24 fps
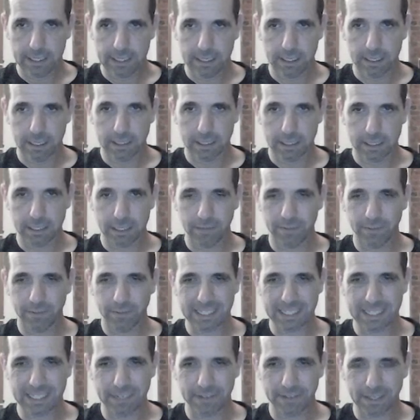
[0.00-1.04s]
I don't think there's
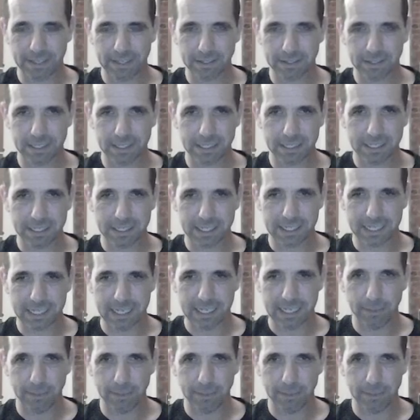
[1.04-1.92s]
anything else to say.